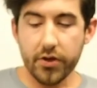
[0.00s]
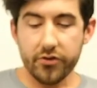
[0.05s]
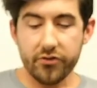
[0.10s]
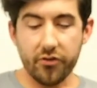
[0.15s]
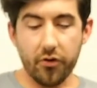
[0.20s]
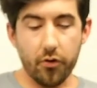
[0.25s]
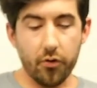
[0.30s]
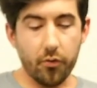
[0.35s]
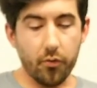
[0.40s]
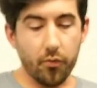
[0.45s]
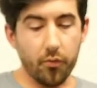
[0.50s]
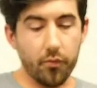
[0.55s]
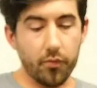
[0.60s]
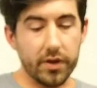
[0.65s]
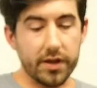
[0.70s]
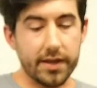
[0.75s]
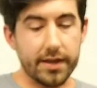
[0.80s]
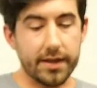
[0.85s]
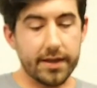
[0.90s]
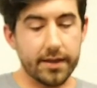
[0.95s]

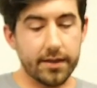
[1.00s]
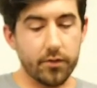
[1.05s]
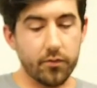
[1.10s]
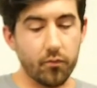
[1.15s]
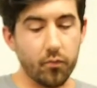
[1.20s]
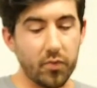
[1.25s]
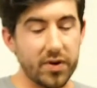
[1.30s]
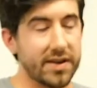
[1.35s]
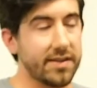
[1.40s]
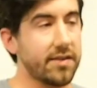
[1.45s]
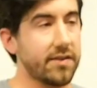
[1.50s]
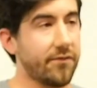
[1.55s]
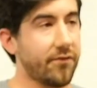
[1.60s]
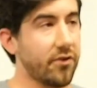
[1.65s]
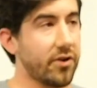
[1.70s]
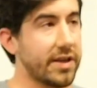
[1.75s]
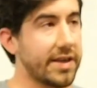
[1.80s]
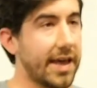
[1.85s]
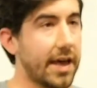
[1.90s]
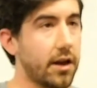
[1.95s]
So we did this
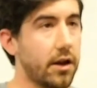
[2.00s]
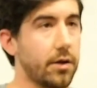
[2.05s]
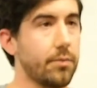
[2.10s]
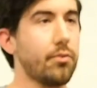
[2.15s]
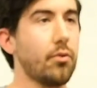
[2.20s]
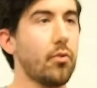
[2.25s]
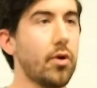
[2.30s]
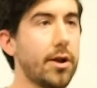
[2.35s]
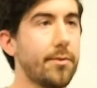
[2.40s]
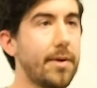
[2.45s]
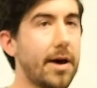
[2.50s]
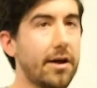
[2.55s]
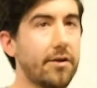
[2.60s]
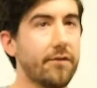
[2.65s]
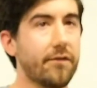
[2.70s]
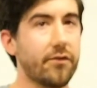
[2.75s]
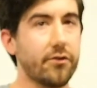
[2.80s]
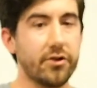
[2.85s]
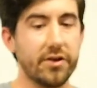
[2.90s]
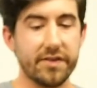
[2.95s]
for a getter, but what
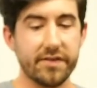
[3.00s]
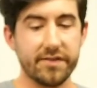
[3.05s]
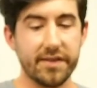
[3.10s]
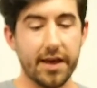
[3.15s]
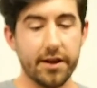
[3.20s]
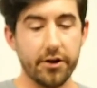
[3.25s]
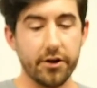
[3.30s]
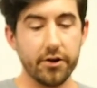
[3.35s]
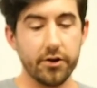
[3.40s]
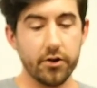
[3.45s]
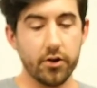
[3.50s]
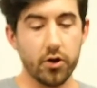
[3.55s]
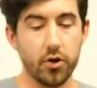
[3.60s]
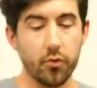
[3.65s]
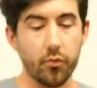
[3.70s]
about for a setter?